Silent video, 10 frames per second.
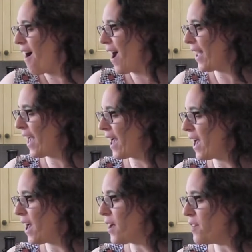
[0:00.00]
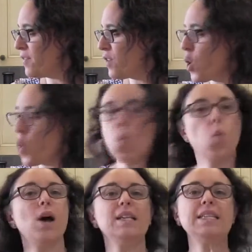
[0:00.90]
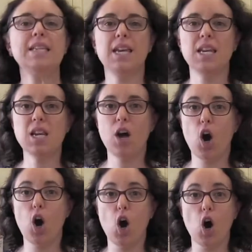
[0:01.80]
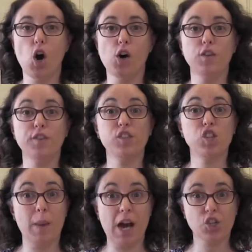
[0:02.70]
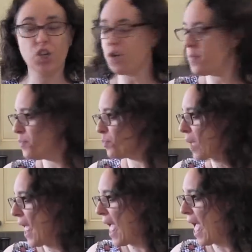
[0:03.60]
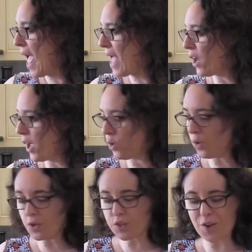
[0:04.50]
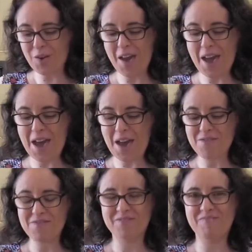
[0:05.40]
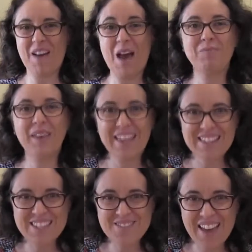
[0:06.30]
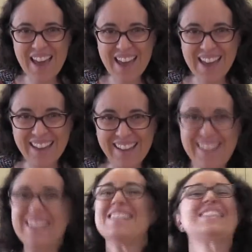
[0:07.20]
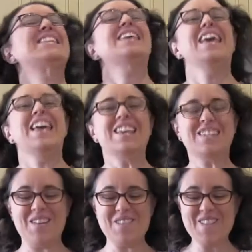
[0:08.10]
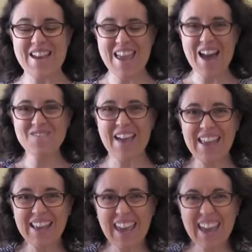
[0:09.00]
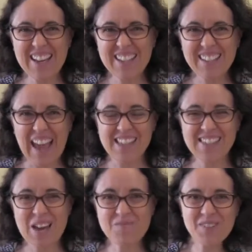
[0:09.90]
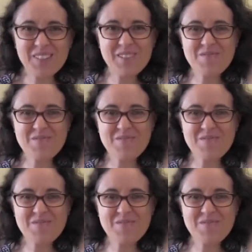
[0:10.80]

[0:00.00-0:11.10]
I have 1 tin of tomato, and I also have a pizza base. So we are making, hands up,